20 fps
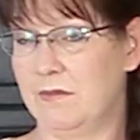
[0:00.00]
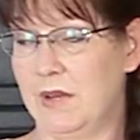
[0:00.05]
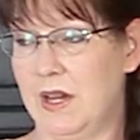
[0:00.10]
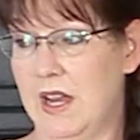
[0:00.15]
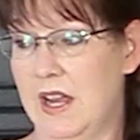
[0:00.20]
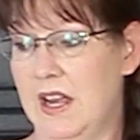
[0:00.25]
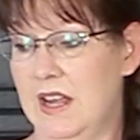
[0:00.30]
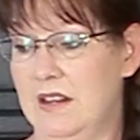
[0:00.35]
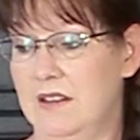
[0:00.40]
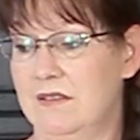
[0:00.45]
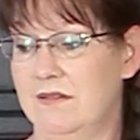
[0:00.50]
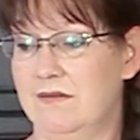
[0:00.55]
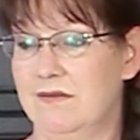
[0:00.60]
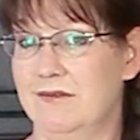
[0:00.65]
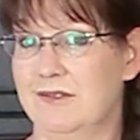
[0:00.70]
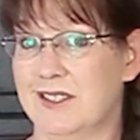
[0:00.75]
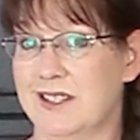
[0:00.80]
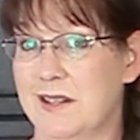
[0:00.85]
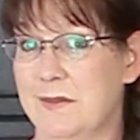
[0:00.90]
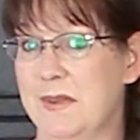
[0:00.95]
but
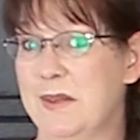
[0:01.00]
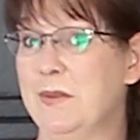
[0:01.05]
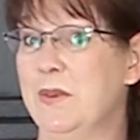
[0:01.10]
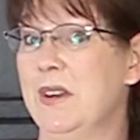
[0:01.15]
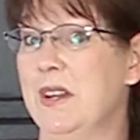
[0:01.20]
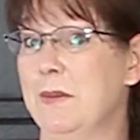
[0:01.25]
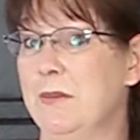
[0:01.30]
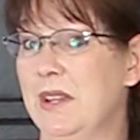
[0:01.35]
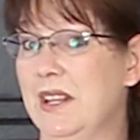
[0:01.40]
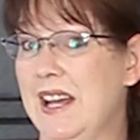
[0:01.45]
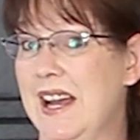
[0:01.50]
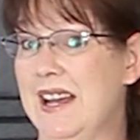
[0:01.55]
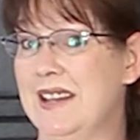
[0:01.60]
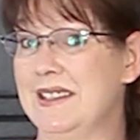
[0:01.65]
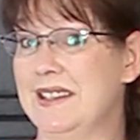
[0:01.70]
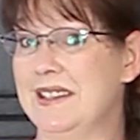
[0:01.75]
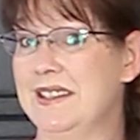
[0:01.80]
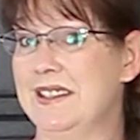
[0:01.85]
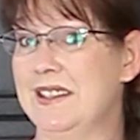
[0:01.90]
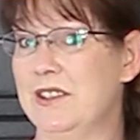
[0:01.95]
we're going to be putting
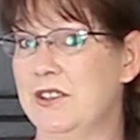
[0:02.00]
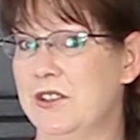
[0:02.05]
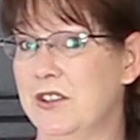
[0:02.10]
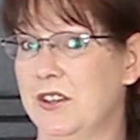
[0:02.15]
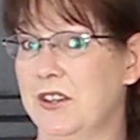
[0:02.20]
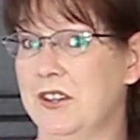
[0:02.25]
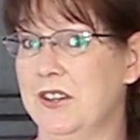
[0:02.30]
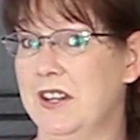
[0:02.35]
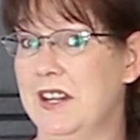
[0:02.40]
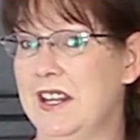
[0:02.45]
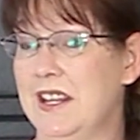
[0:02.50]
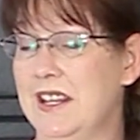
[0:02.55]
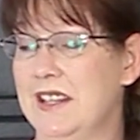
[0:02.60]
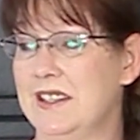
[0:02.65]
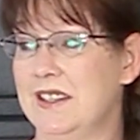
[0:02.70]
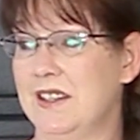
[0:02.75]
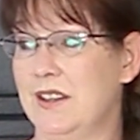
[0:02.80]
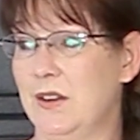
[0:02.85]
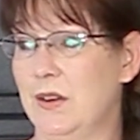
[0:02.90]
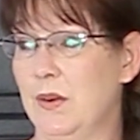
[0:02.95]
molasses and sugar in
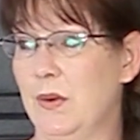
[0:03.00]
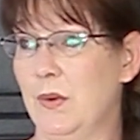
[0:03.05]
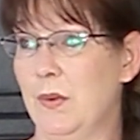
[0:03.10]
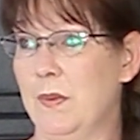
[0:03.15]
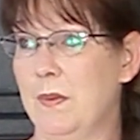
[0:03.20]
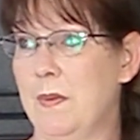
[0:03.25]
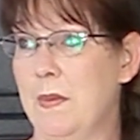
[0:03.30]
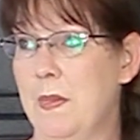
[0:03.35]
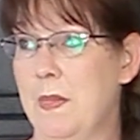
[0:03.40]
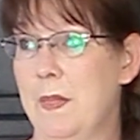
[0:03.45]
it, so